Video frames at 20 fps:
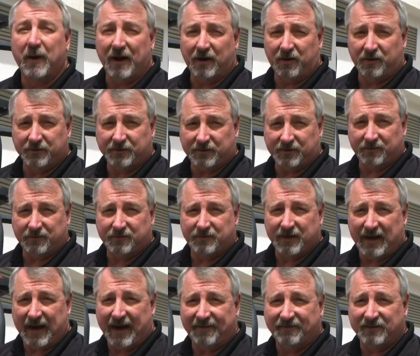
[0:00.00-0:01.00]
belts
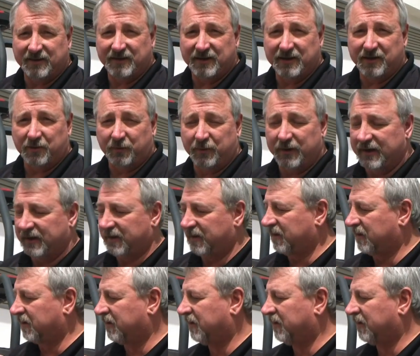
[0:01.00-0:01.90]
to have to deal with.